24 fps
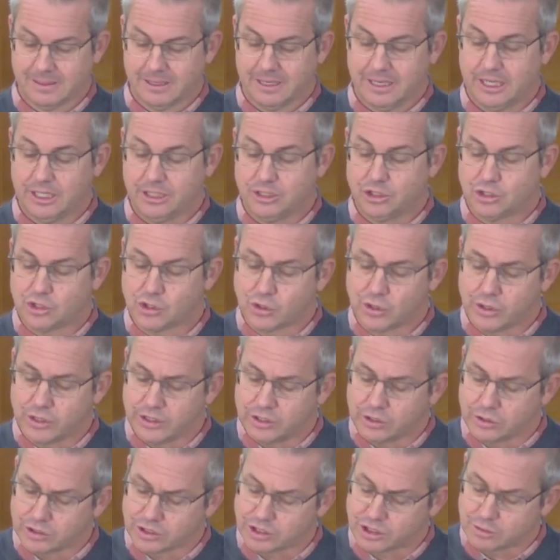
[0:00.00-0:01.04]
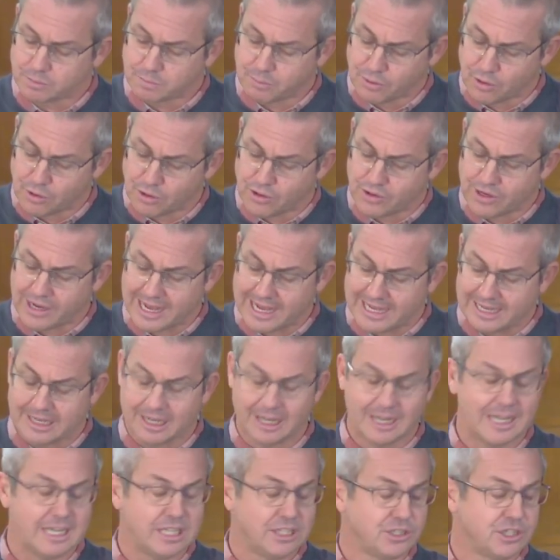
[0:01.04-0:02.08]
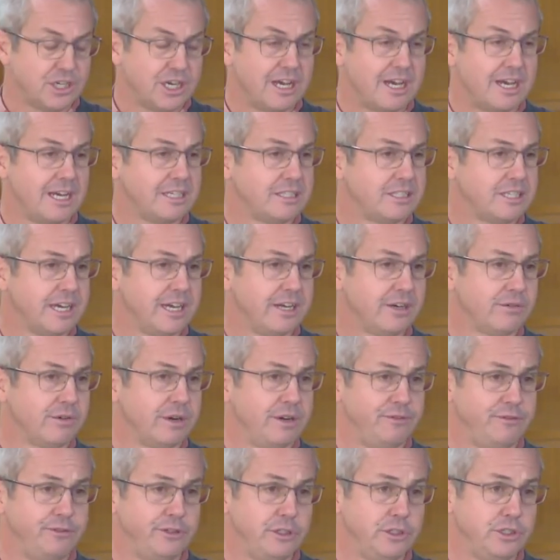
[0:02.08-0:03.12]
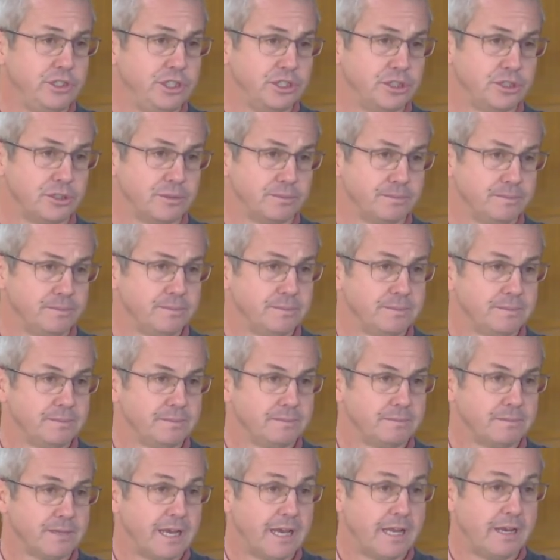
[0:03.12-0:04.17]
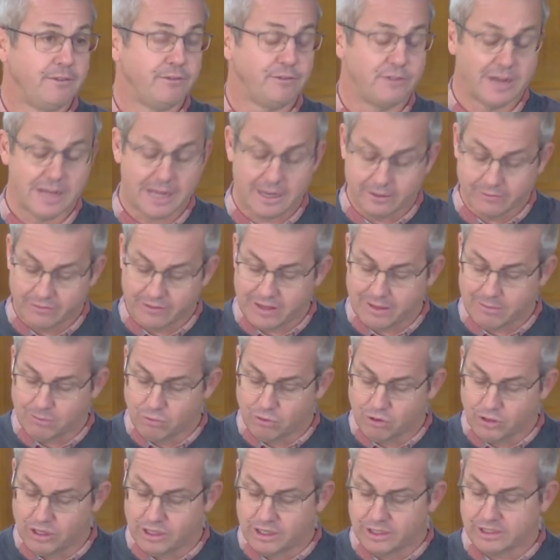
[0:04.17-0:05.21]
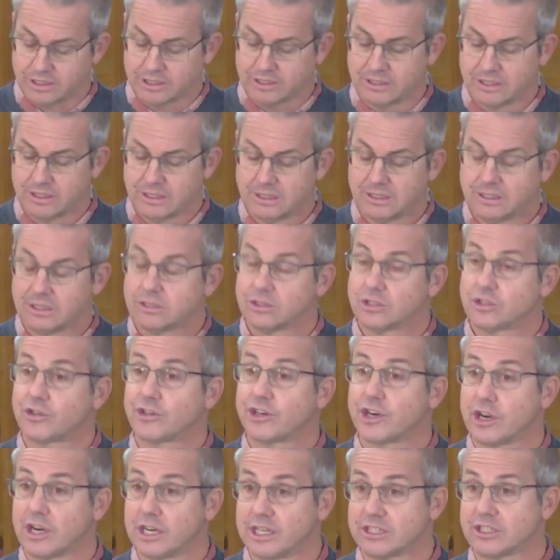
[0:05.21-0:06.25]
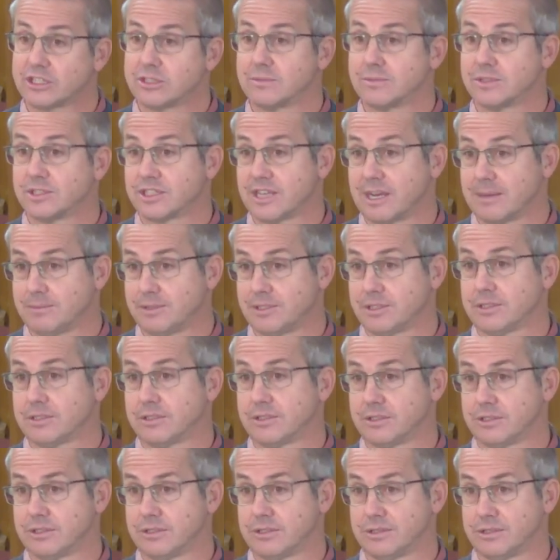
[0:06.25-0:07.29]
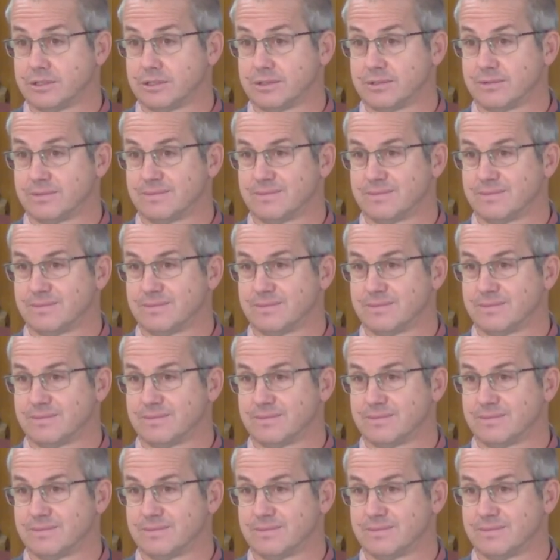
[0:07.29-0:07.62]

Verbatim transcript: enjoy your sport and leisure and take refuge in them. And if none of them work, try some substances.